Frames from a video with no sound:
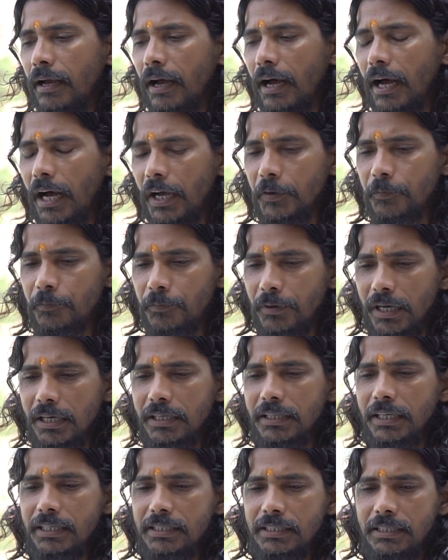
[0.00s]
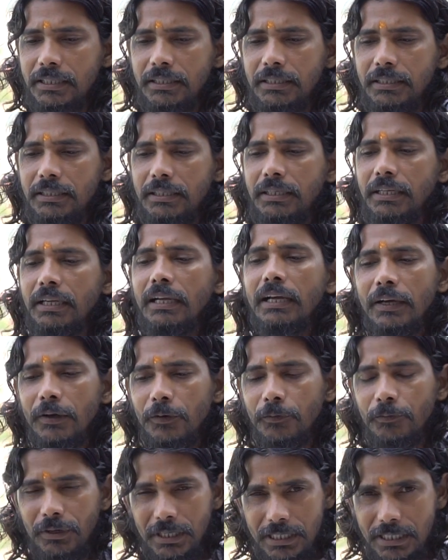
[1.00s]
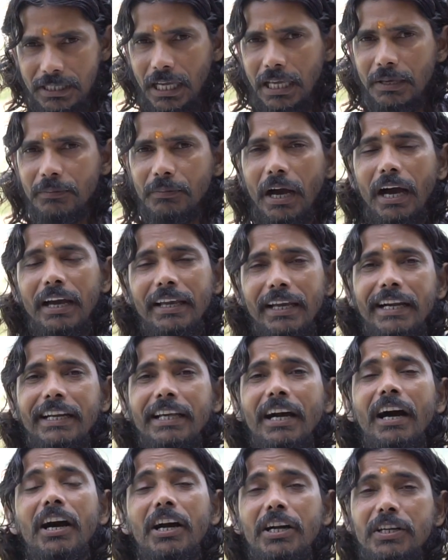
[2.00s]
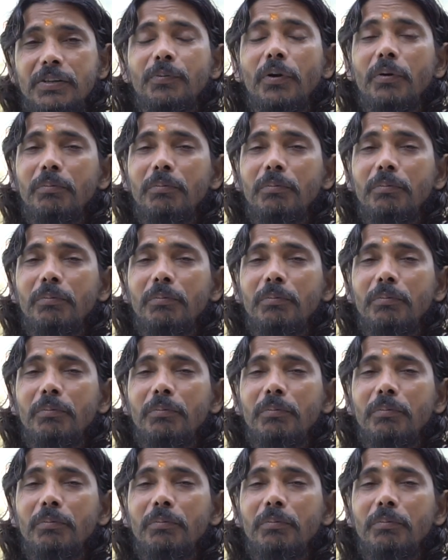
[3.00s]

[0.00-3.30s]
I felt that first time I had big heart